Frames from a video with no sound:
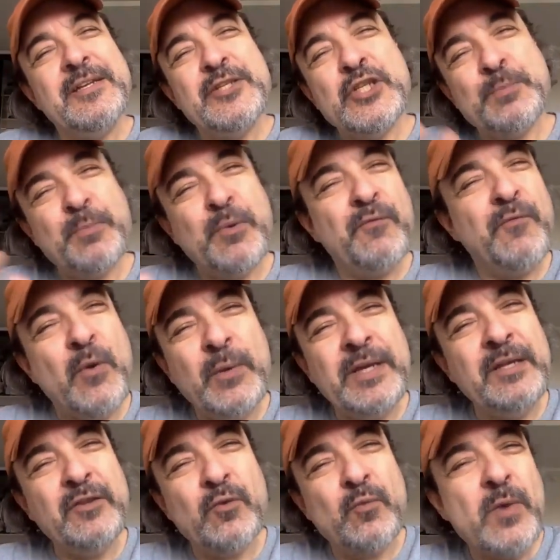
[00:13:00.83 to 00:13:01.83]
just
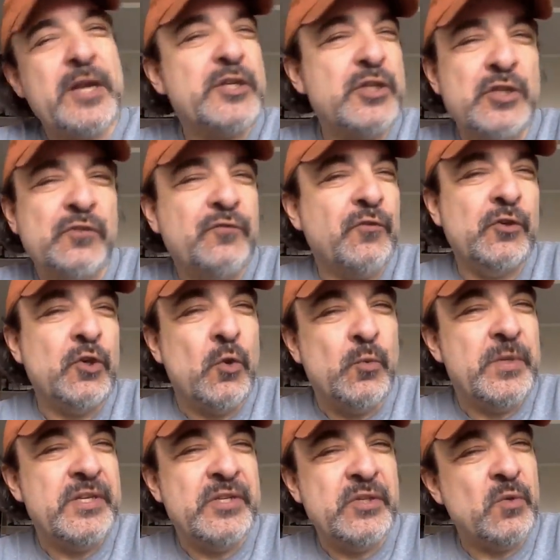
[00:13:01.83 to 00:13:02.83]
provoking the Russians for no
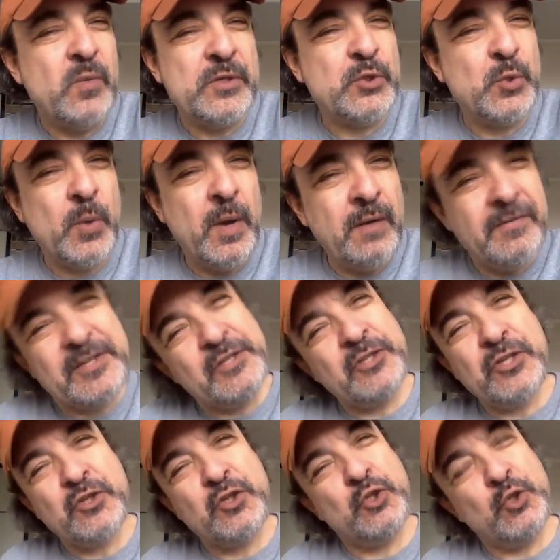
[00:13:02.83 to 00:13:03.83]
reason whatsoever. It's
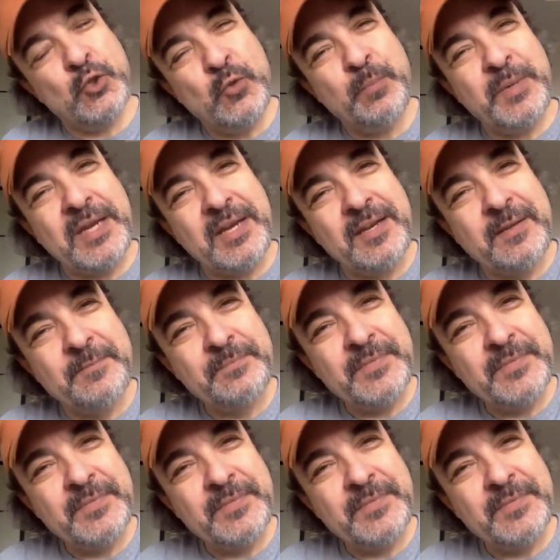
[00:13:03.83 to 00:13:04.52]
just stupid.